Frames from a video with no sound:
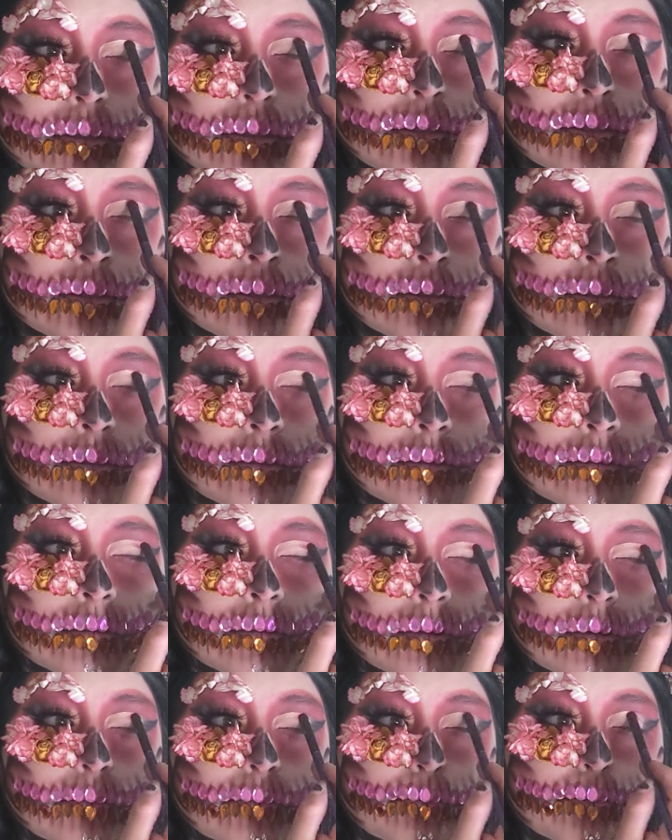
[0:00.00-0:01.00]
to
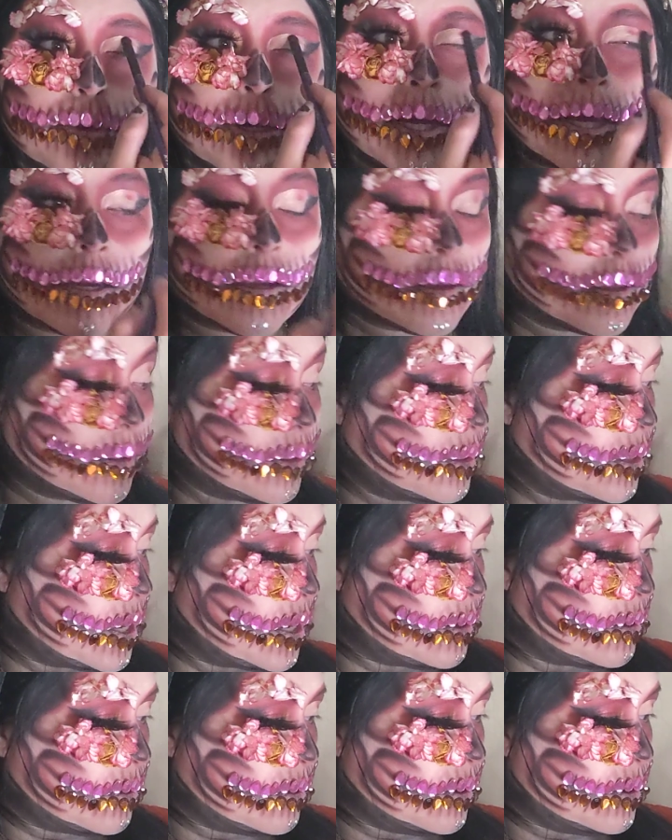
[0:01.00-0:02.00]
pack
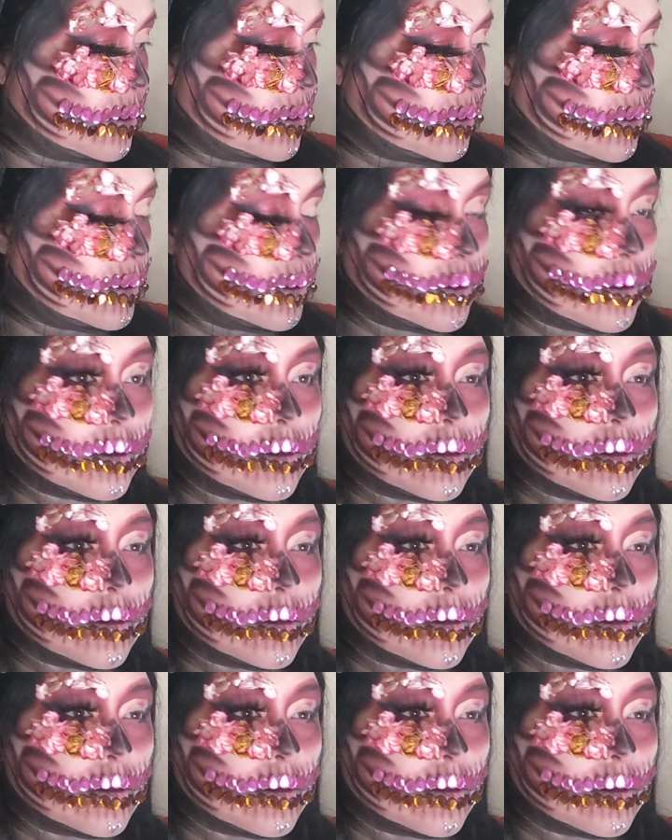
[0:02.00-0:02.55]
that on